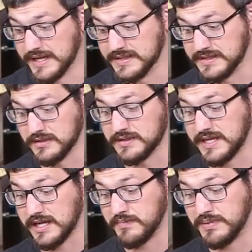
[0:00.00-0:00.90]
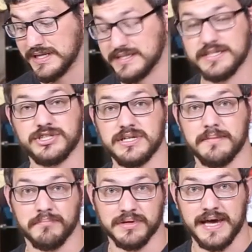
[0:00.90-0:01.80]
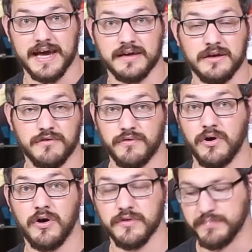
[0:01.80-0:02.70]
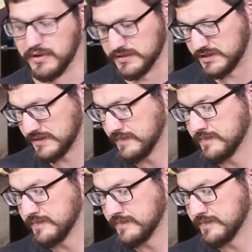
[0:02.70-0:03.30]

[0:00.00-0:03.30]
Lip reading: and Zyltech PETG Black for all the parts.